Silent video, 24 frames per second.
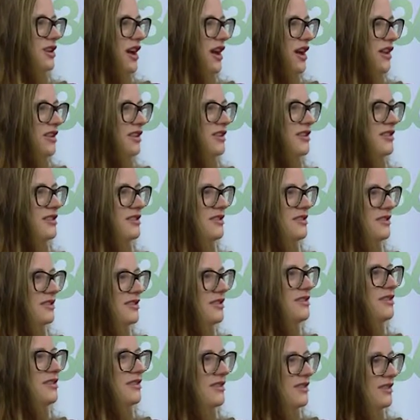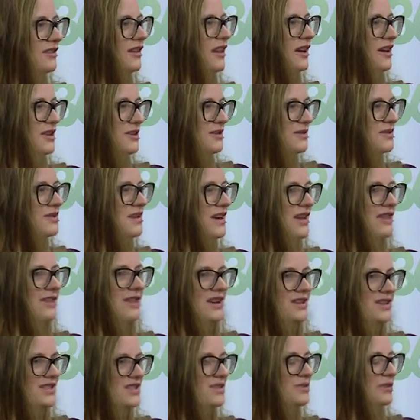And like you said,
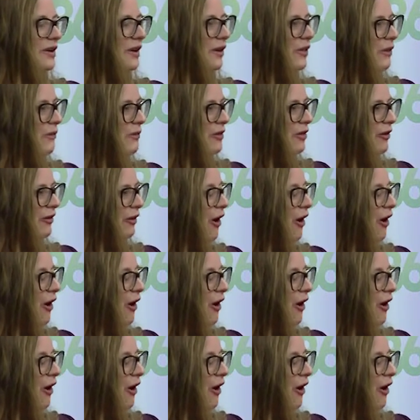they display them in their